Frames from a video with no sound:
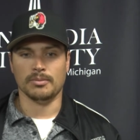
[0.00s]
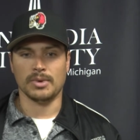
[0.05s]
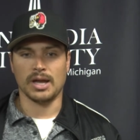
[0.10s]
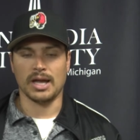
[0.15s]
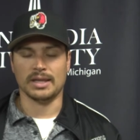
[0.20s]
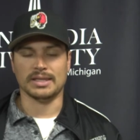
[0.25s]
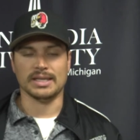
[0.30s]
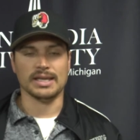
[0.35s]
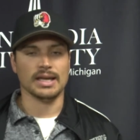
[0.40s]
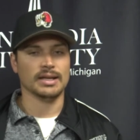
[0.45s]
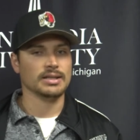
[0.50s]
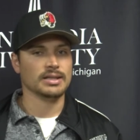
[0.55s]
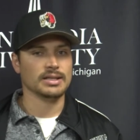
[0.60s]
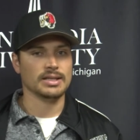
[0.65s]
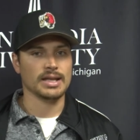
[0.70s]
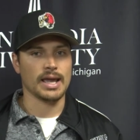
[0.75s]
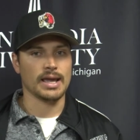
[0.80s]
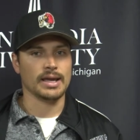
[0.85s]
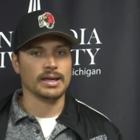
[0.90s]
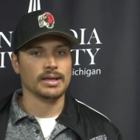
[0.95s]
At the end of the
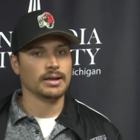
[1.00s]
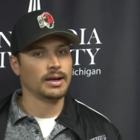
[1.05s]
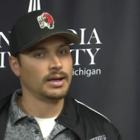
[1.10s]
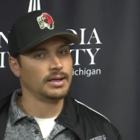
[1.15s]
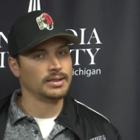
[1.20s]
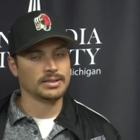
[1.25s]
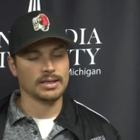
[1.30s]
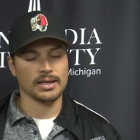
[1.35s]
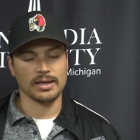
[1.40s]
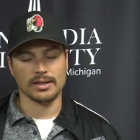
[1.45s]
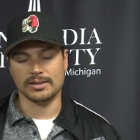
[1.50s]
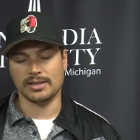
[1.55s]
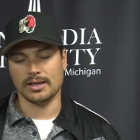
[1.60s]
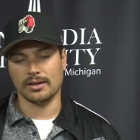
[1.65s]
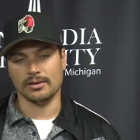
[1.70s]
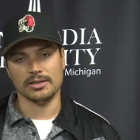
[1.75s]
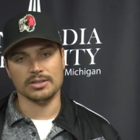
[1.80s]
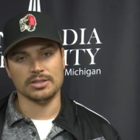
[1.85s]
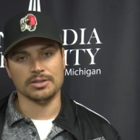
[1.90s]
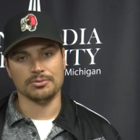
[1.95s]
day, I
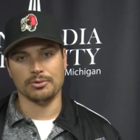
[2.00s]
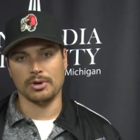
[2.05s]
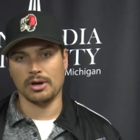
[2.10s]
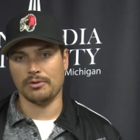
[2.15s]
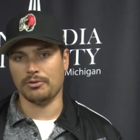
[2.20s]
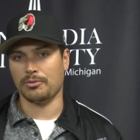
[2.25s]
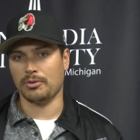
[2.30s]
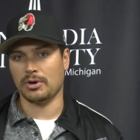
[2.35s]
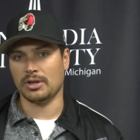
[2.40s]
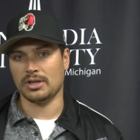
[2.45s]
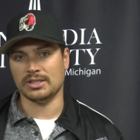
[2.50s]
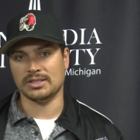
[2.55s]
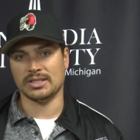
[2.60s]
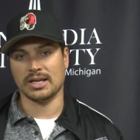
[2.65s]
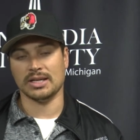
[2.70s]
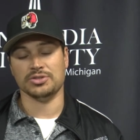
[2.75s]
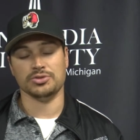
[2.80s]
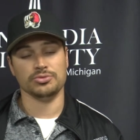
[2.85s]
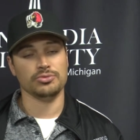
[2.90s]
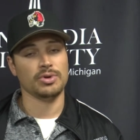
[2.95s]
tell each and every one of these
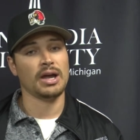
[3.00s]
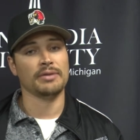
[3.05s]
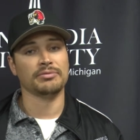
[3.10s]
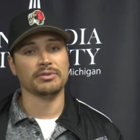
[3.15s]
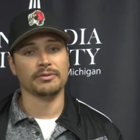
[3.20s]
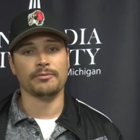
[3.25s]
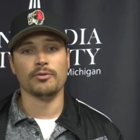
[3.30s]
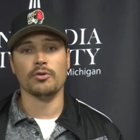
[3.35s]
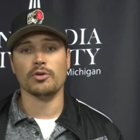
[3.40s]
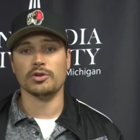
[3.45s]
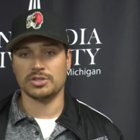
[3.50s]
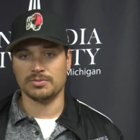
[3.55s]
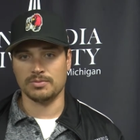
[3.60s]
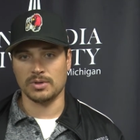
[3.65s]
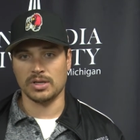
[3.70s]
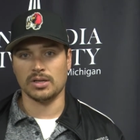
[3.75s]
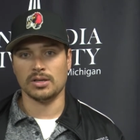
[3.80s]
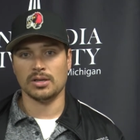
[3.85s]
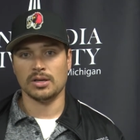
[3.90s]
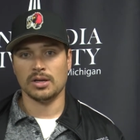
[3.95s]
guys, you have to force
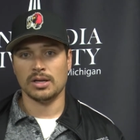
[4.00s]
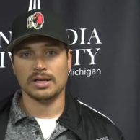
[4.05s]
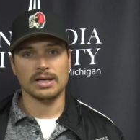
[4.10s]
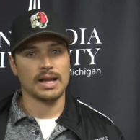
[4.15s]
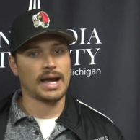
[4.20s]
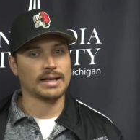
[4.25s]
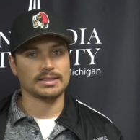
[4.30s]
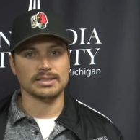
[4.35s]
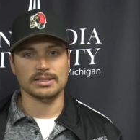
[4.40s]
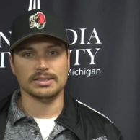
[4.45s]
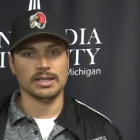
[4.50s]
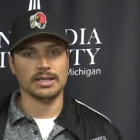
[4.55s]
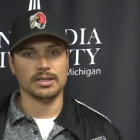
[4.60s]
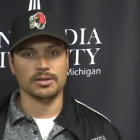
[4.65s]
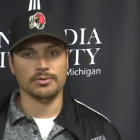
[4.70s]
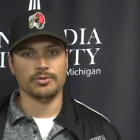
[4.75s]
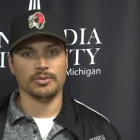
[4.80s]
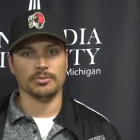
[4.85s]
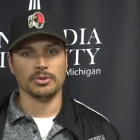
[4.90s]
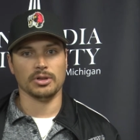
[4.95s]
me not to take
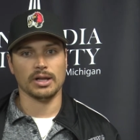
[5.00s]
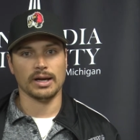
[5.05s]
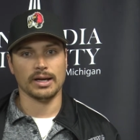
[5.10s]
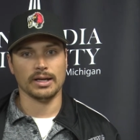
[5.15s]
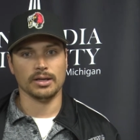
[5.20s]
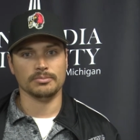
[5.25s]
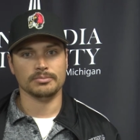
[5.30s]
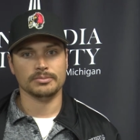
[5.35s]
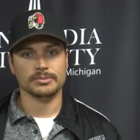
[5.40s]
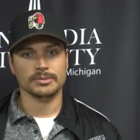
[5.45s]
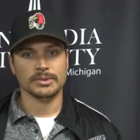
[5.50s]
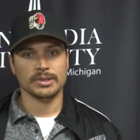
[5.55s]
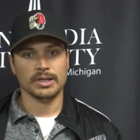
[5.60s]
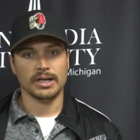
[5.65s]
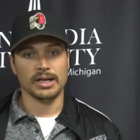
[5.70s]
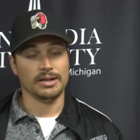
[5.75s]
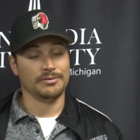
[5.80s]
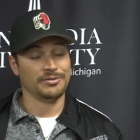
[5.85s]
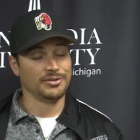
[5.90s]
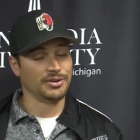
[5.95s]
you from the line.
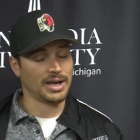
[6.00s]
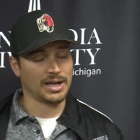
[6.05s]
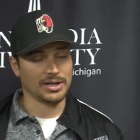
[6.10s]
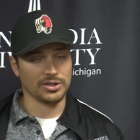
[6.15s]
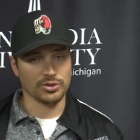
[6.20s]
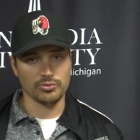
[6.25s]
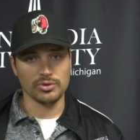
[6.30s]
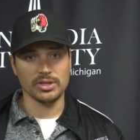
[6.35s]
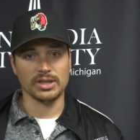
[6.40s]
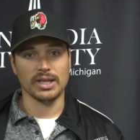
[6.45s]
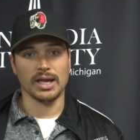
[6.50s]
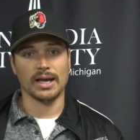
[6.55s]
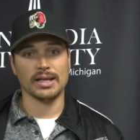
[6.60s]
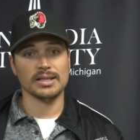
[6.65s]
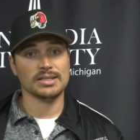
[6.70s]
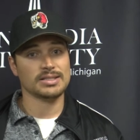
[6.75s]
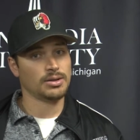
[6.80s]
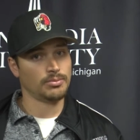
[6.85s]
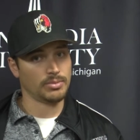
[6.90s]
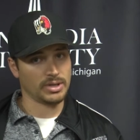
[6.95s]
If you're not doing
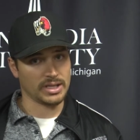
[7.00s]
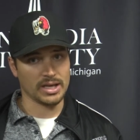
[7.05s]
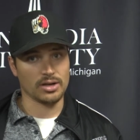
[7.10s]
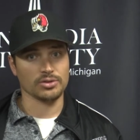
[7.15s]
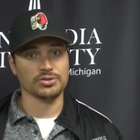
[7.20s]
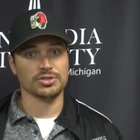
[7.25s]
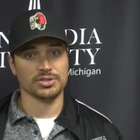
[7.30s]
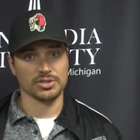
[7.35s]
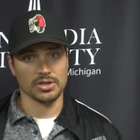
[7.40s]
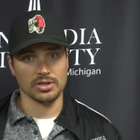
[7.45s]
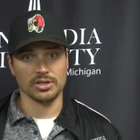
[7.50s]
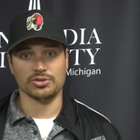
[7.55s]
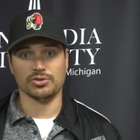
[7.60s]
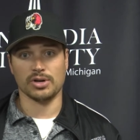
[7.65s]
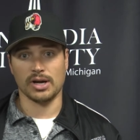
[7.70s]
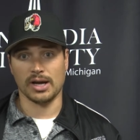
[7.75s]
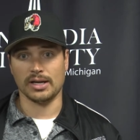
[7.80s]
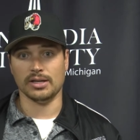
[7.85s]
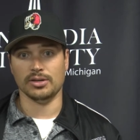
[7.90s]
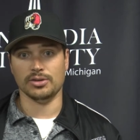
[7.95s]
that, somebody else is going to
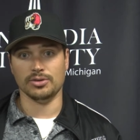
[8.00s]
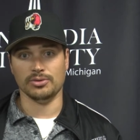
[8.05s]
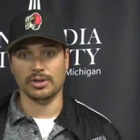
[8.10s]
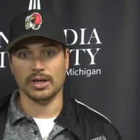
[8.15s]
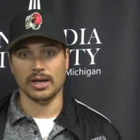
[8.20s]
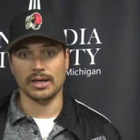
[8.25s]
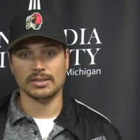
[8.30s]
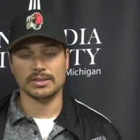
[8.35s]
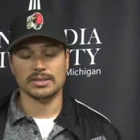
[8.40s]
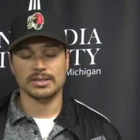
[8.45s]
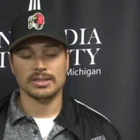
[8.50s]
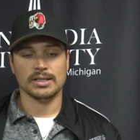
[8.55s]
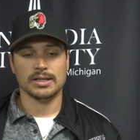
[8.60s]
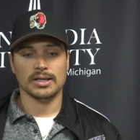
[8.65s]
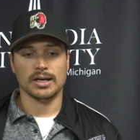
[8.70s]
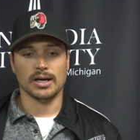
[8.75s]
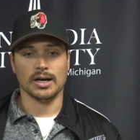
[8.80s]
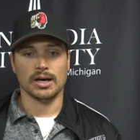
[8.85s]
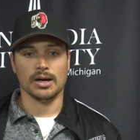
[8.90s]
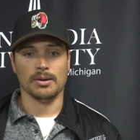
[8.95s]
try and do
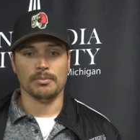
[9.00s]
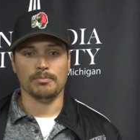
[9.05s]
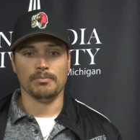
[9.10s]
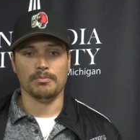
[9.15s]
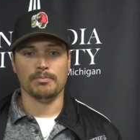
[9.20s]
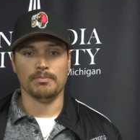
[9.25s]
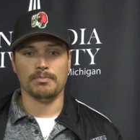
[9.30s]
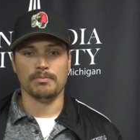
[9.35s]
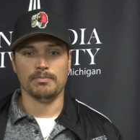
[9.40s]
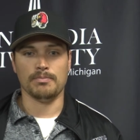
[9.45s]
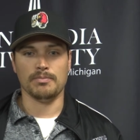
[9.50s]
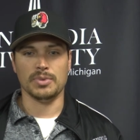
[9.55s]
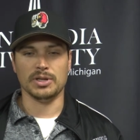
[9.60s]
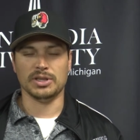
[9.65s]
that.